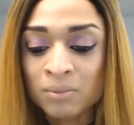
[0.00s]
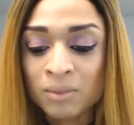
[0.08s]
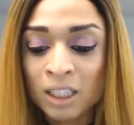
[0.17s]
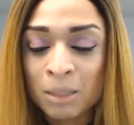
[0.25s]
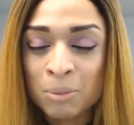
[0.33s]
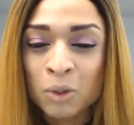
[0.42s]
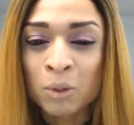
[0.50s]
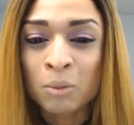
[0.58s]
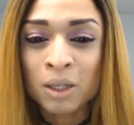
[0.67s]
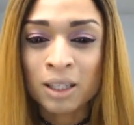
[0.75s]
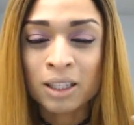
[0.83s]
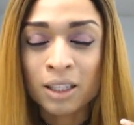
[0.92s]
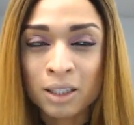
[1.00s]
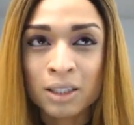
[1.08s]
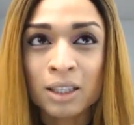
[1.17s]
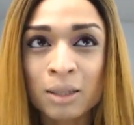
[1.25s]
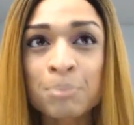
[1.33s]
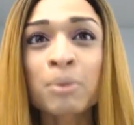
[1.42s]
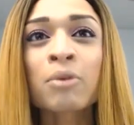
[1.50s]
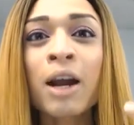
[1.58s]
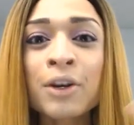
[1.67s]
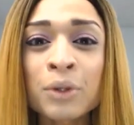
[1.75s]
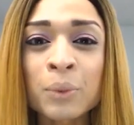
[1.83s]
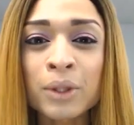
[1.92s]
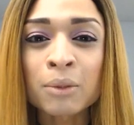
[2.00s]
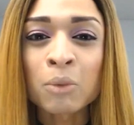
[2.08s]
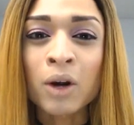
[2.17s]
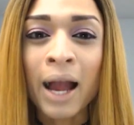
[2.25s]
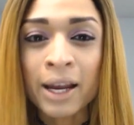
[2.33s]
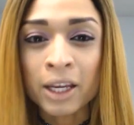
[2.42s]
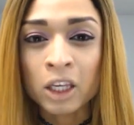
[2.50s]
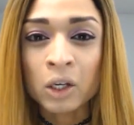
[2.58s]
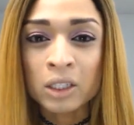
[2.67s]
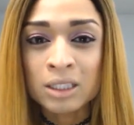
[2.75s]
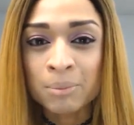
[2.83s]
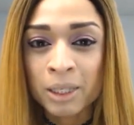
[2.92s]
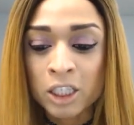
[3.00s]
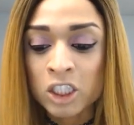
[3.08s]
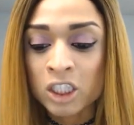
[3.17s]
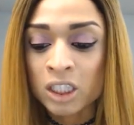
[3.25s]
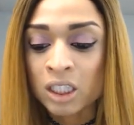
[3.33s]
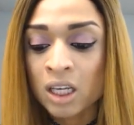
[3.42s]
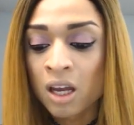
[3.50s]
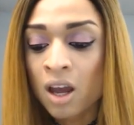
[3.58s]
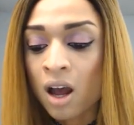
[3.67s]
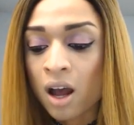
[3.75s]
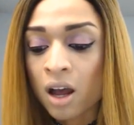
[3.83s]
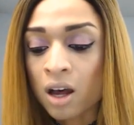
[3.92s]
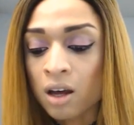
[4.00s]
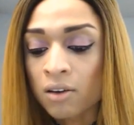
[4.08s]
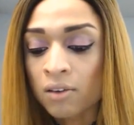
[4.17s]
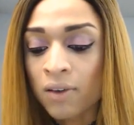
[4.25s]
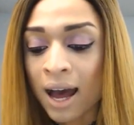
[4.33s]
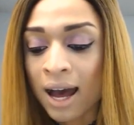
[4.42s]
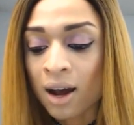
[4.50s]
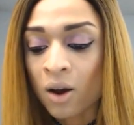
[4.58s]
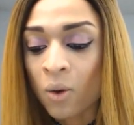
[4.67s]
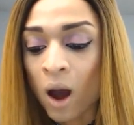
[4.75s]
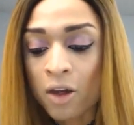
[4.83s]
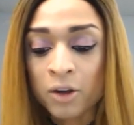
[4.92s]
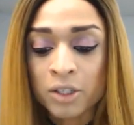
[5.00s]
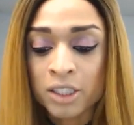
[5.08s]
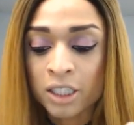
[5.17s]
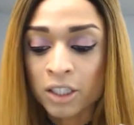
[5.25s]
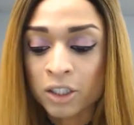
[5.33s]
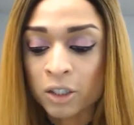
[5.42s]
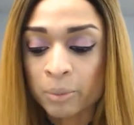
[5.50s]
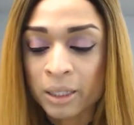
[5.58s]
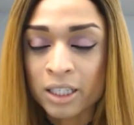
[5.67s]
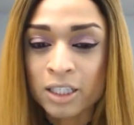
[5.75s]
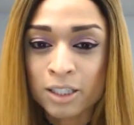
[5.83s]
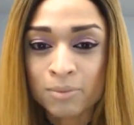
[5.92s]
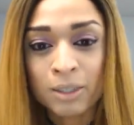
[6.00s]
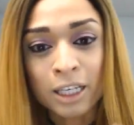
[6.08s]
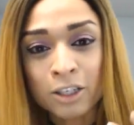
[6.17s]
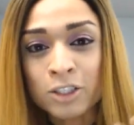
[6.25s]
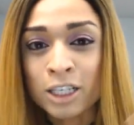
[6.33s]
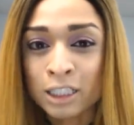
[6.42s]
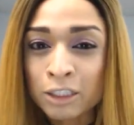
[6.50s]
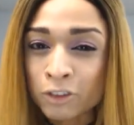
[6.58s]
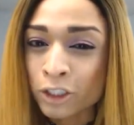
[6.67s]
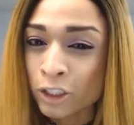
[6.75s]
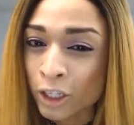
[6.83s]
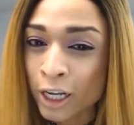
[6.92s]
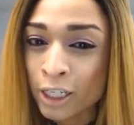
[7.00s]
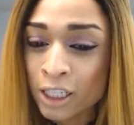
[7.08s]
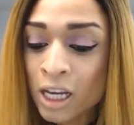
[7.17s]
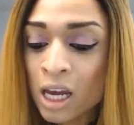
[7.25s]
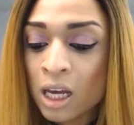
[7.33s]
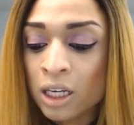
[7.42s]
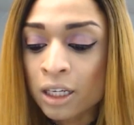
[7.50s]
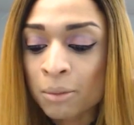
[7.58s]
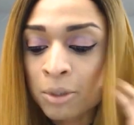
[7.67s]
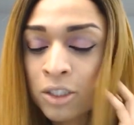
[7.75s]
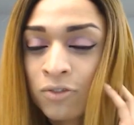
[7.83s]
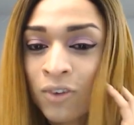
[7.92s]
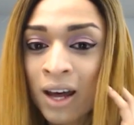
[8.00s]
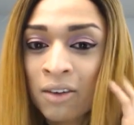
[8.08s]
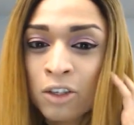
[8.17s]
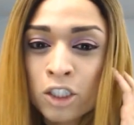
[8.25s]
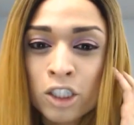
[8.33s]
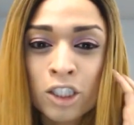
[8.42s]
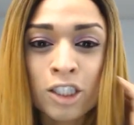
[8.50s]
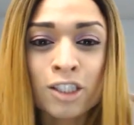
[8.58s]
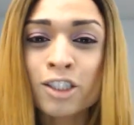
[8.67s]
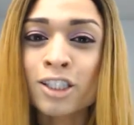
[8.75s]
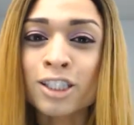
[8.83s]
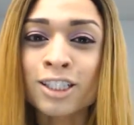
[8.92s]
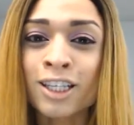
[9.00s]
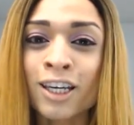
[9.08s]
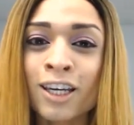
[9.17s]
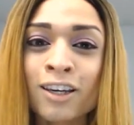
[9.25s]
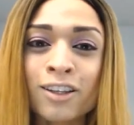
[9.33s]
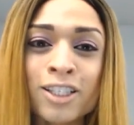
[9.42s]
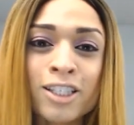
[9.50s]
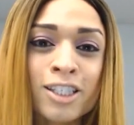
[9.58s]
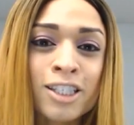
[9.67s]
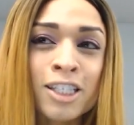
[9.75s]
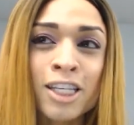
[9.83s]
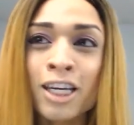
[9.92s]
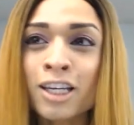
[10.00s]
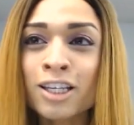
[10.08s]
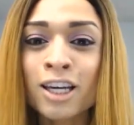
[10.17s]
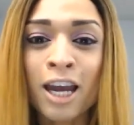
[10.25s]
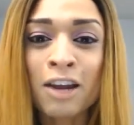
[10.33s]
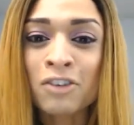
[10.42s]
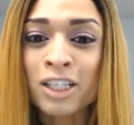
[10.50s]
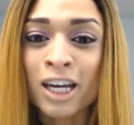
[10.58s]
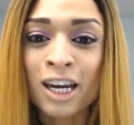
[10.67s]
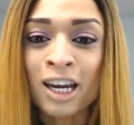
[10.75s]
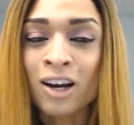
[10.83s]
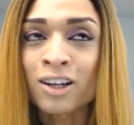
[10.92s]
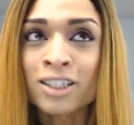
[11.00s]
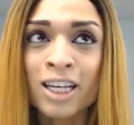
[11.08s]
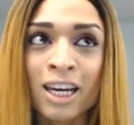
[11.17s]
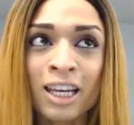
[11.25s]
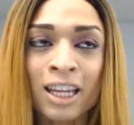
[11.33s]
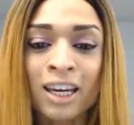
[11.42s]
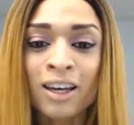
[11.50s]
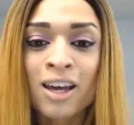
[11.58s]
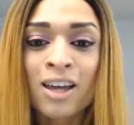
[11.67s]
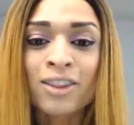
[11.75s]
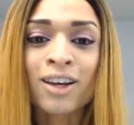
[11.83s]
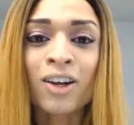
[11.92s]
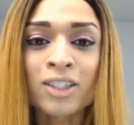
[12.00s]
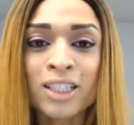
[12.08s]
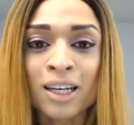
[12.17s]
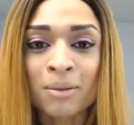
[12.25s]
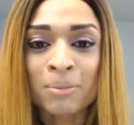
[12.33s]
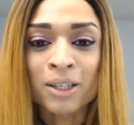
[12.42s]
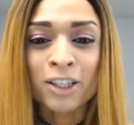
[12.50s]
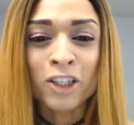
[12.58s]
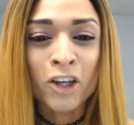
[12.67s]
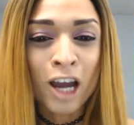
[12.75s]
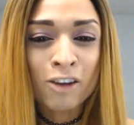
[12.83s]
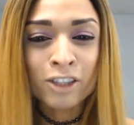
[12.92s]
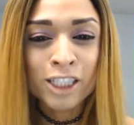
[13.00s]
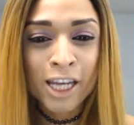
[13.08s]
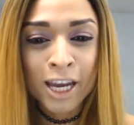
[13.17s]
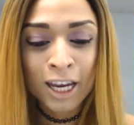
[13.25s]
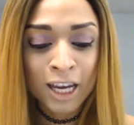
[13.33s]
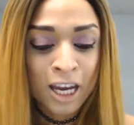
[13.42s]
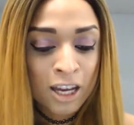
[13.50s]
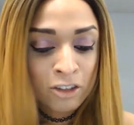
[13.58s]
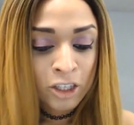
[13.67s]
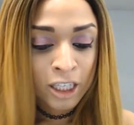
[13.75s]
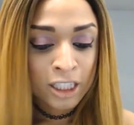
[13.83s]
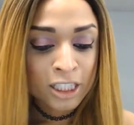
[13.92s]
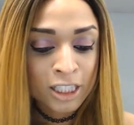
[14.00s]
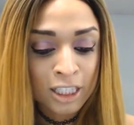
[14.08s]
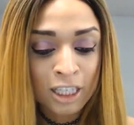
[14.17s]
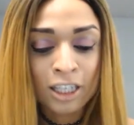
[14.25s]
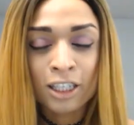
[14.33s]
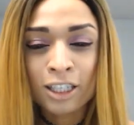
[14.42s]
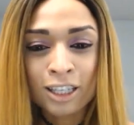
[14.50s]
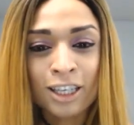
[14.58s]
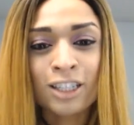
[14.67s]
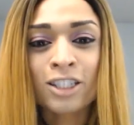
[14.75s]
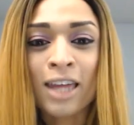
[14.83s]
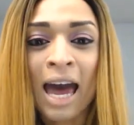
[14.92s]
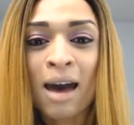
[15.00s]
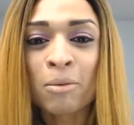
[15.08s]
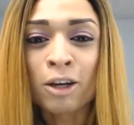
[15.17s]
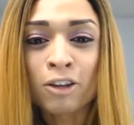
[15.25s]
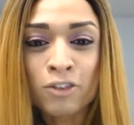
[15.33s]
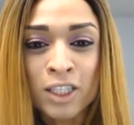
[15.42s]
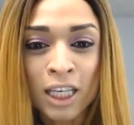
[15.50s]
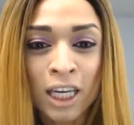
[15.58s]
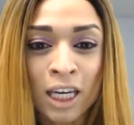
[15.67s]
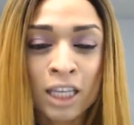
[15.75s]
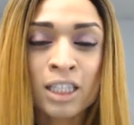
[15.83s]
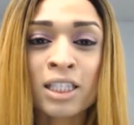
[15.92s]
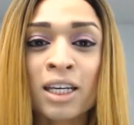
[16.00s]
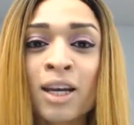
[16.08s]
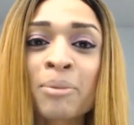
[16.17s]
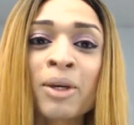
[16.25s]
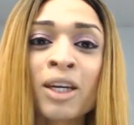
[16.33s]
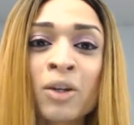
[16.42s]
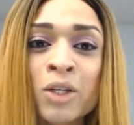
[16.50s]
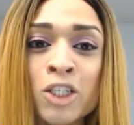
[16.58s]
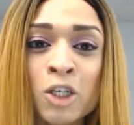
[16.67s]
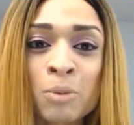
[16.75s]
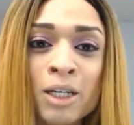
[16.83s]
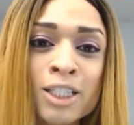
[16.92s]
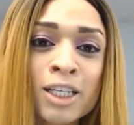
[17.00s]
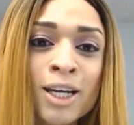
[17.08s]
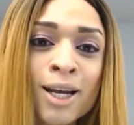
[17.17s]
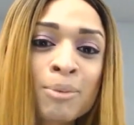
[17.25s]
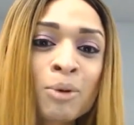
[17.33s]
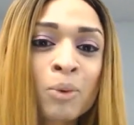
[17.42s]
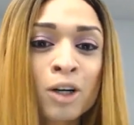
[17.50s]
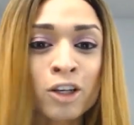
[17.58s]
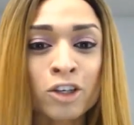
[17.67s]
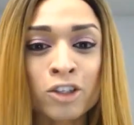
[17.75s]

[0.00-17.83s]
keep you in, provide you with a more accurate depiction of how others hear you, because again, you sound different in your head. Number 5 is just sing. Just sing every day, all day. Like not all day, but every day. Try to just get into the habit of singing, because it can help you increase your pitch. It can help you work on your